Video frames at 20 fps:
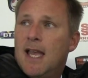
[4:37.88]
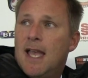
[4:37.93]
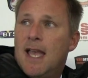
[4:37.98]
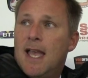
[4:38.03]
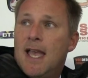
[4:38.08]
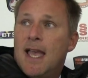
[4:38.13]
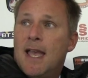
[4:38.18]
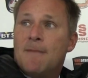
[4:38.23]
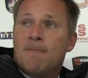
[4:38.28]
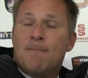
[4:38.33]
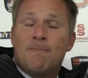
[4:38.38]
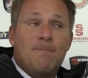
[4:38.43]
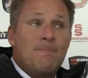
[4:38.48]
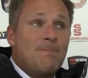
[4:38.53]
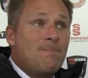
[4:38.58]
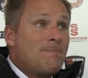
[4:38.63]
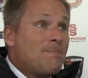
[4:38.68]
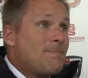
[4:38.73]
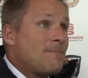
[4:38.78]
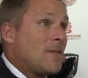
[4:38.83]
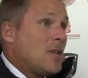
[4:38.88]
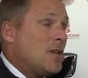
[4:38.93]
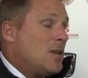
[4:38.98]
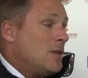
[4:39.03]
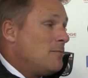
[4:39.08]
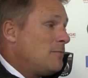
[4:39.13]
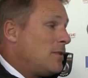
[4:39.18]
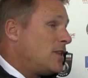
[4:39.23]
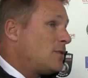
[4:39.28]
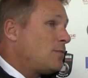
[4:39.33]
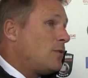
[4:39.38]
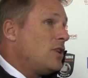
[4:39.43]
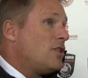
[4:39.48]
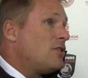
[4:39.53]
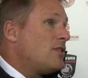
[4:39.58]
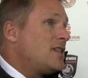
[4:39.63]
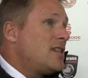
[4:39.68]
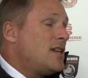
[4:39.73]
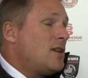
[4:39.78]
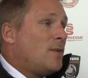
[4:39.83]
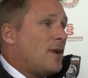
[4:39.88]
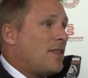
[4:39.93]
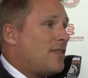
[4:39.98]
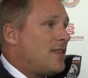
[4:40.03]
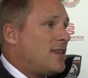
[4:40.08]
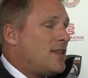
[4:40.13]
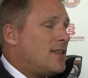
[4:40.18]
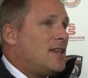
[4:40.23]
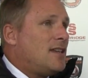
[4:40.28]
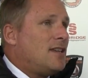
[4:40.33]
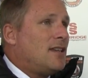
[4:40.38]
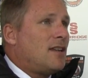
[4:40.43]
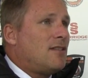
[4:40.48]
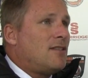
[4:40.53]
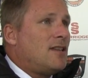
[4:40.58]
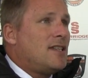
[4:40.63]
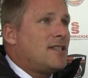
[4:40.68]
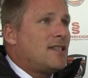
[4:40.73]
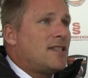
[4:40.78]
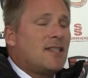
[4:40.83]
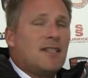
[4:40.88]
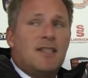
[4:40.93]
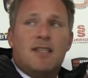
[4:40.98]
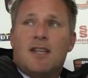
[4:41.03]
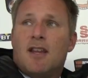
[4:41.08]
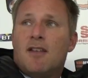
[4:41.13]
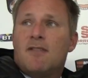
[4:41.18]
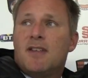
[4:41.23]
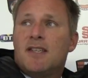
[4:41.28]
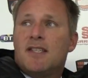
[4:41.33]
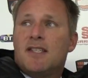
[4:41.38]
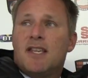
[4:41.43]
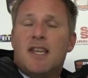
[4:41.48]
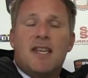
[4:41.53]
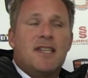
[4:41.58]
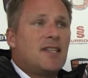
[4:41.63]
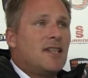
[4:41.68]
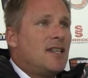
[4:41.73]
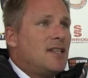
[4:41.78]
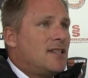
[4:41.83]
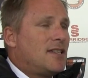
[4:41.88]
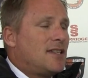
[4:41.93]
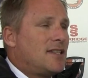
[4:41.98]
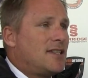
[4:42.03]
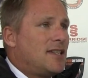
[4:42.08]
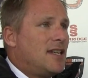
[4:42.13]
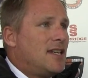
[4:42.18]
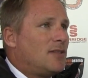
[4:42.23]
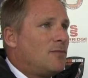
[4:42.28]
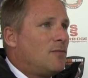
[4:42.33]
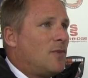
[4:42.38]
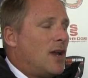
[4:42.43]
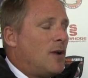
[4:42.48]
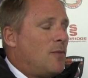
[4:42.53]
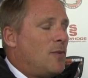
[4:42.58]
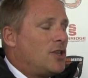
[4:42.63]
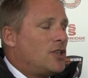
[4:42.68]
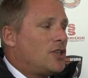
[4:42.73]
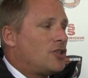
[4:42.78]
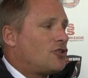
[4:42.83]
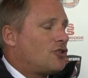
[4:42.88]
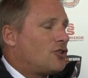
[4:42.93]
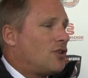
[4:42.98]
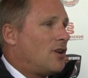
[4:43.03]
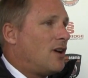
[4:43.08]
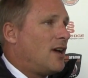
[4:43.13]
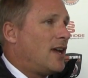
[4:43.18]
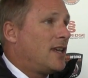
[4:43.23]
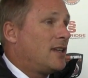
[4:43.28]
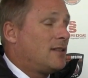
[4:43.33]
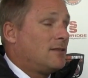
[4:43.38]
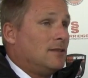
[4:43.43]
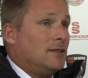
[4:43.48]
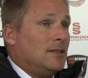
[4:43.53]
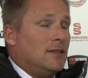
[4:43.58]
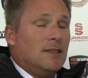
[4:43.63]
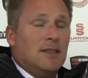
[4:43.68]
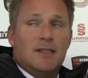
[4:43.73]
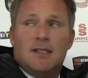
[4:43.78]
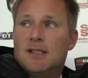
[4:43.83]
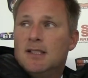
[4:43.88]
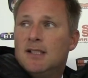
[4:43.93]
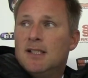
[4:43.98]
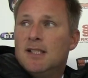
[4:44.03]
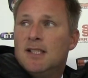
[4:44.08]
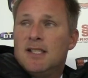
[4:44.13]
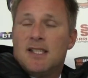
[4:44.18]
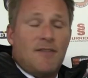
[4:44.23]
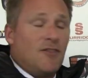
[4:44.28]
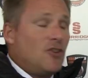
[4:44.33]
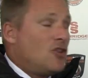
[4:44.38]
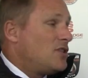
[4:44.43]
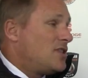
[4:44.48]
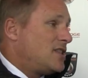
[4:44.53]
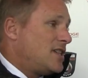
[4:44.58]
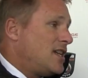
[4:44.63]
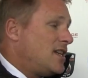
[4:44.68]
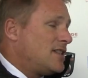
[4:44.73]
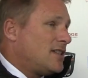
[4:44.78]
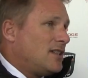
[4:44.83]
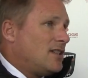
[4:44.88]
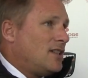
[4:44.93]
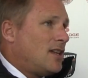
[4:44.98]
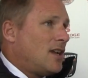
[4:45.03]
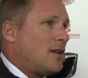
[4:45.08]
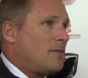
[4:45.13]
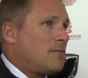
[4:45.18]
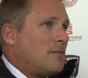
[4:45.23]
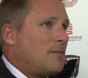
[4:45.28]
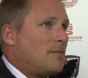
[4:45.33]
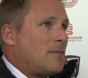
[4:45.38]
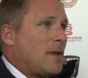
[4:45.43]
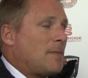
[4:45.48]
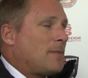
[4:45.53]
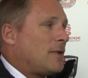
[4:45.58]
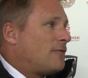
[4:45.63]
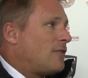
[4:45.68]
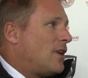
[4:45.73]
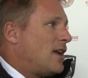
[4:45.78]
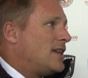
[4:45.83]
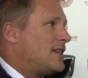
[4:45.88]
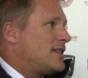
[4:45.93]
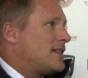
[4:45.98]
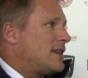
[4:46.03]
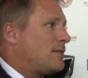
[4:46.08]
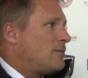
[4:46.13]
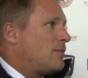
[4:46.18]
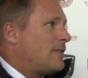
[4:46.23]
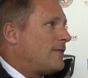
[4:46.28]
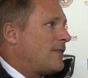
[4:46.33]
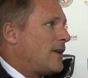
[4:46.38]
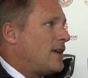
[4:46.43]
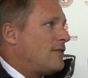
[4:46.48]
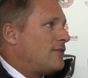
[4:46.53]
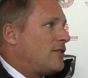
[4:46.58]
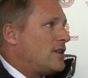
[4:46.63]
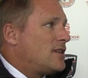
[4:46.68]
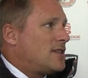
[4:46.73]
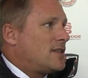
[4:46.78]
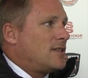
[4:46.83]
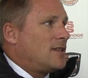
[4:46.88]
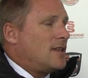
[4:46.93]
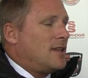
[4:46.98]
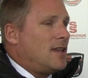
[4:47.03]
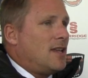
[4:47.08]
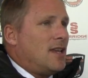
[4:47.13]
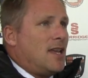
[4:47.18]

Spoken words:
But that's what you've got to deal with. This season is a season where we're just trying to have a good season. You know, people have rightly said we're favourites.